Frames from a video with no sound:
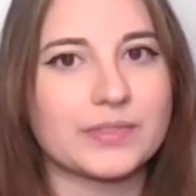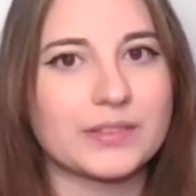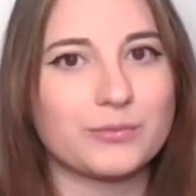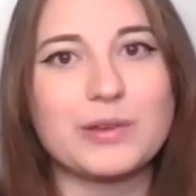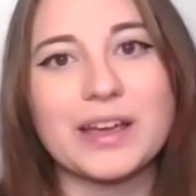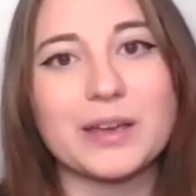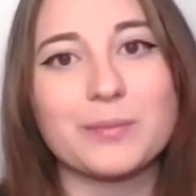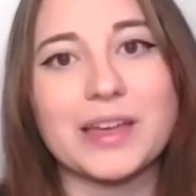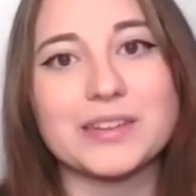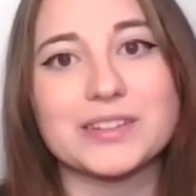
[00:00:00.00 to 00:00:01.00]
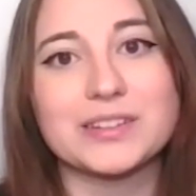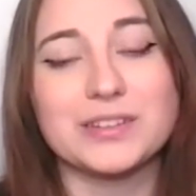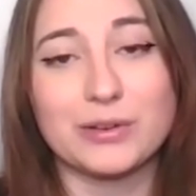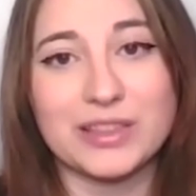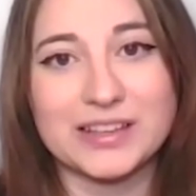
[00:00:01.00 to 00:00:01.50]
We recommend
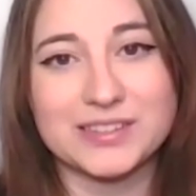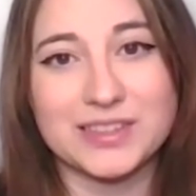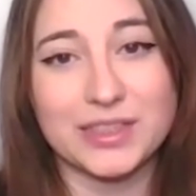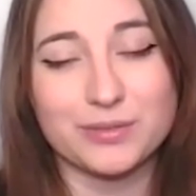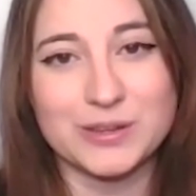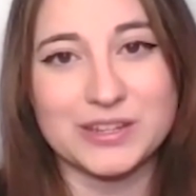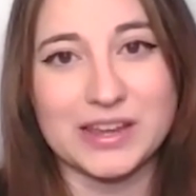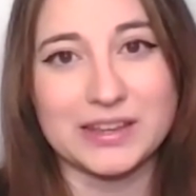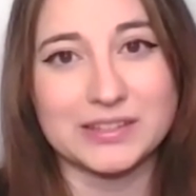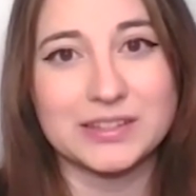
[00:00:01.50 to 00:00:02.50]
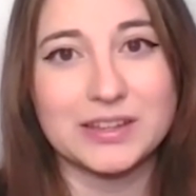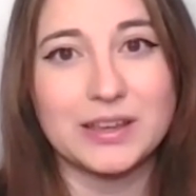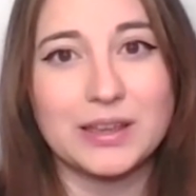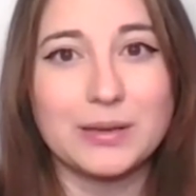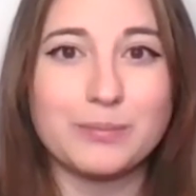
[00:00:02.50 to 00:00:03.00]
no less than 3 days,
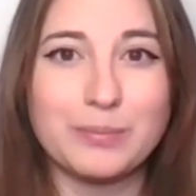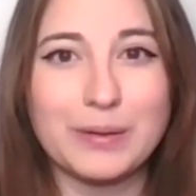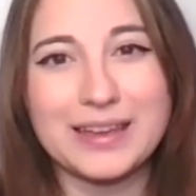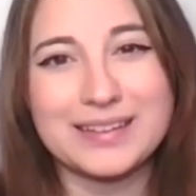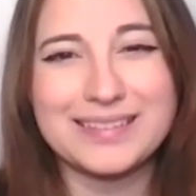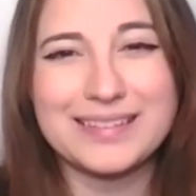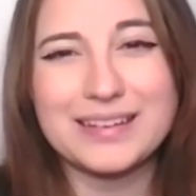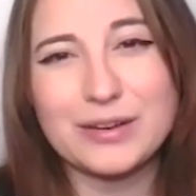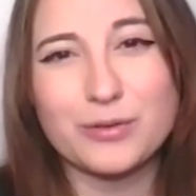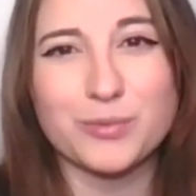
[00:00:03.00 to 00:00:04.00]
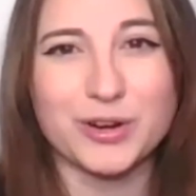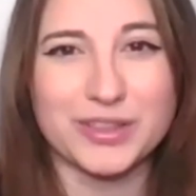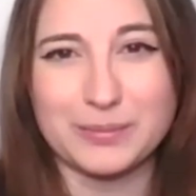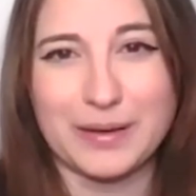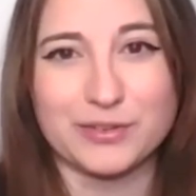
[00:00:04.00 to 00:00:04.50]
but no more
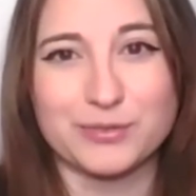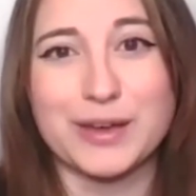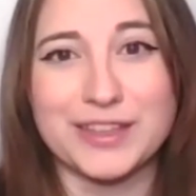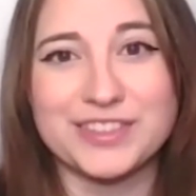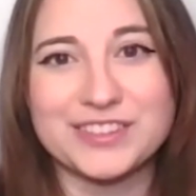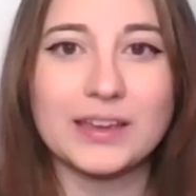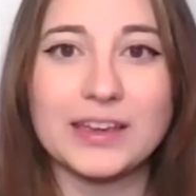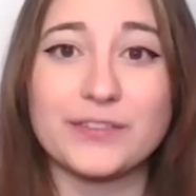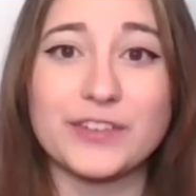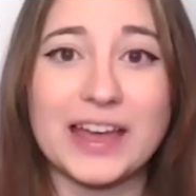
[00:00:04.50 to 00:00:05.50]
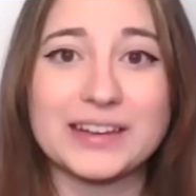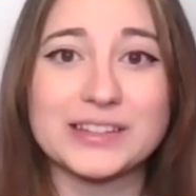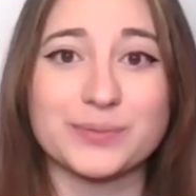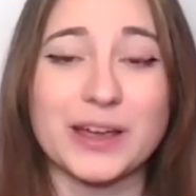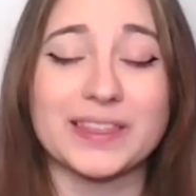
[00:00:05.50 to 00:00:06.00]
than about a month. If an ad is
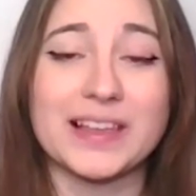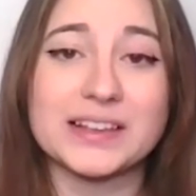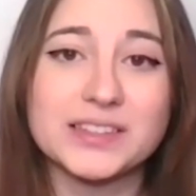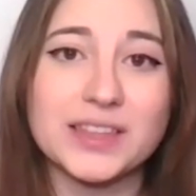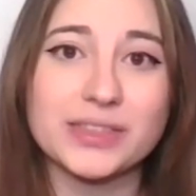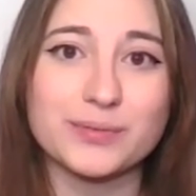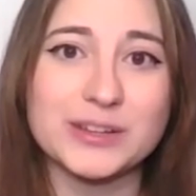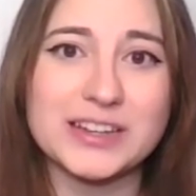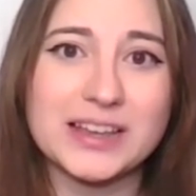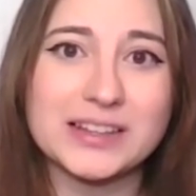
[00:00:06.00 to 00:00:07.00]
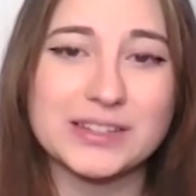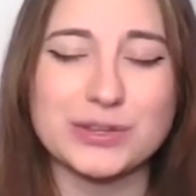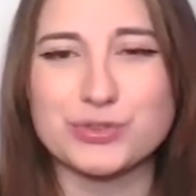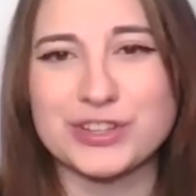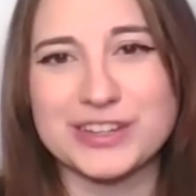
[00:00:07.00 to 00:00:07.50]
run less than 3 days,
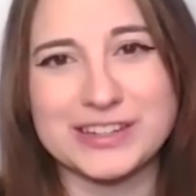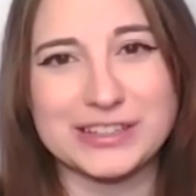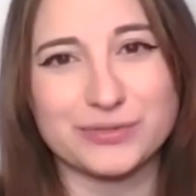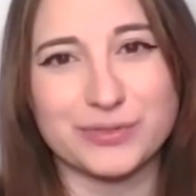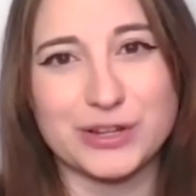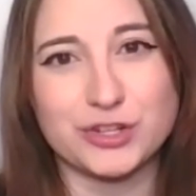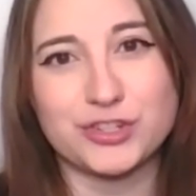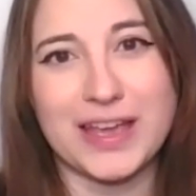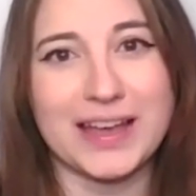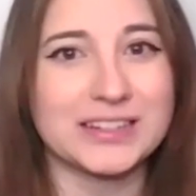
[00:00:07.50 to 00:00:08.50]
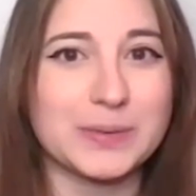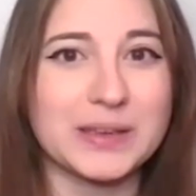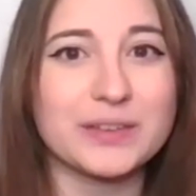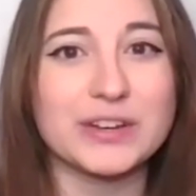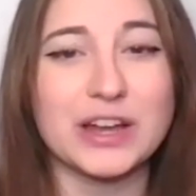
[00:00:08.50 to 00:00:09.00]
usually it doesn't reach as big
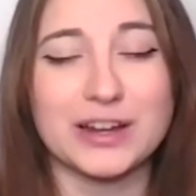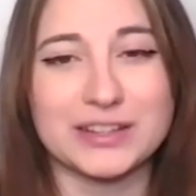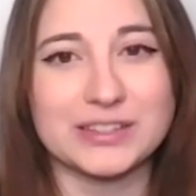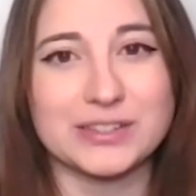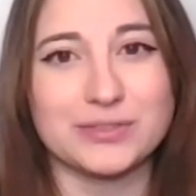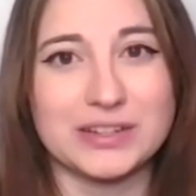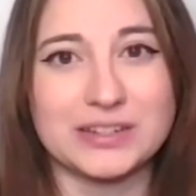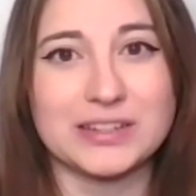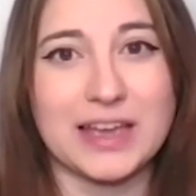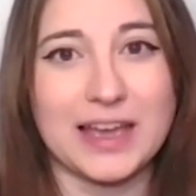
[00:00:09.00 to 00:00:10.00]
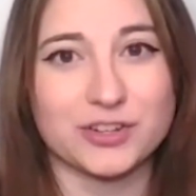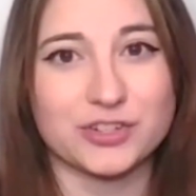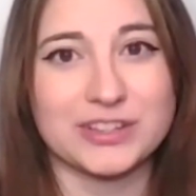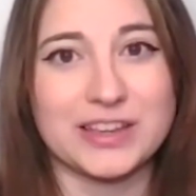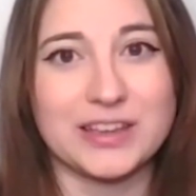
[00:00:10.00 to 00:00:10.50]
of an audience you need to actually